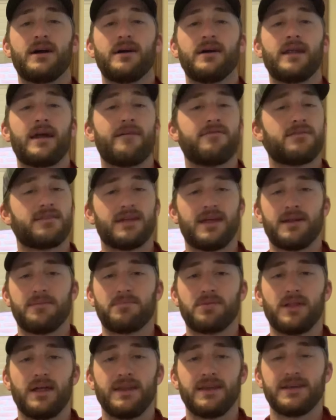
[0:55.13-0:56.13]
I've said it
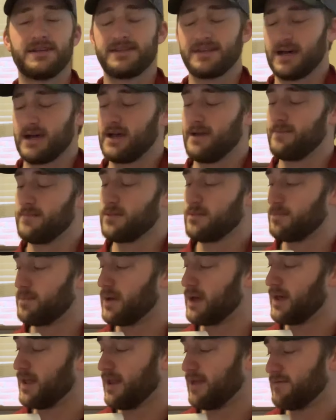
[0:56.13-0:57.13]
plenty of times,
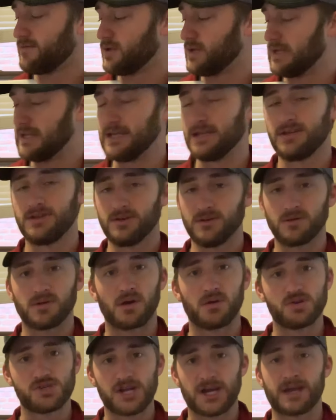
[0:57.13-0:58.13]
but if you need to,
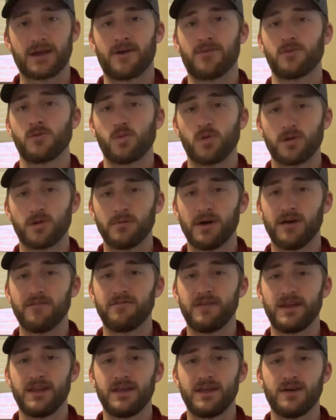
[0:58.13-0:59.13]
go check out the warm-up
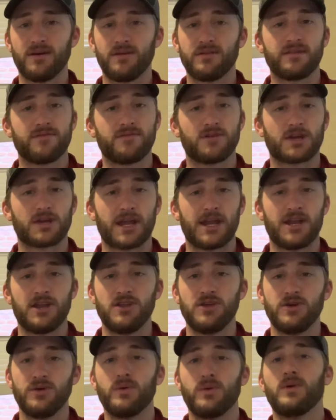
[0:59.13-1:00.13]
videos. If you're kind of
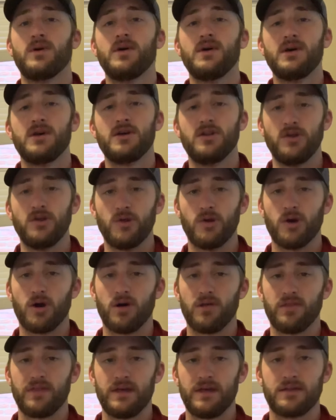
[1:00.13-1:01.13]
new to
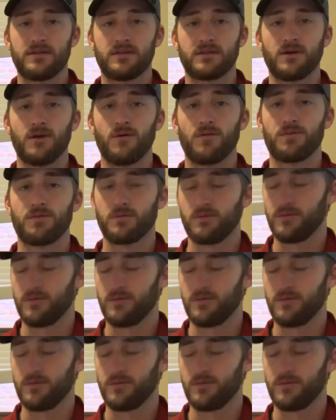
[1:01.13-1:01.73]
all this, go through